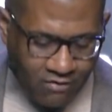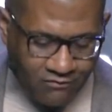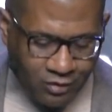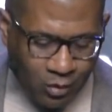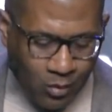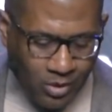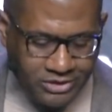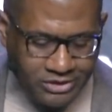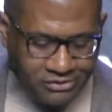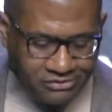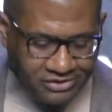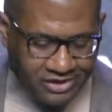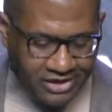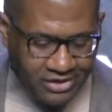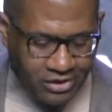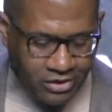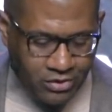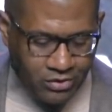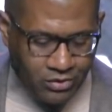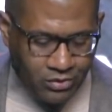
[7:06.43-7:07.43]
for which is
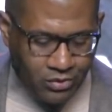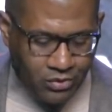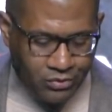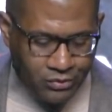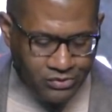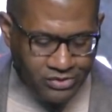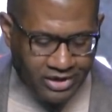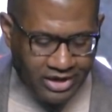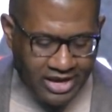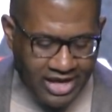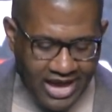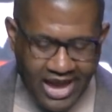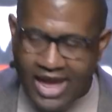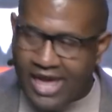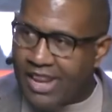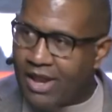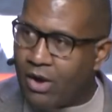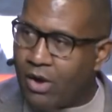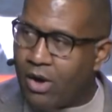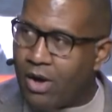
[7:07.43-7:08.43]
in you through the
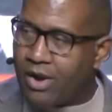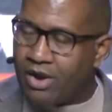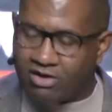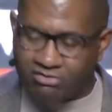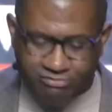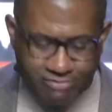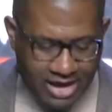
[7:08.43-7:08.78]
laying on of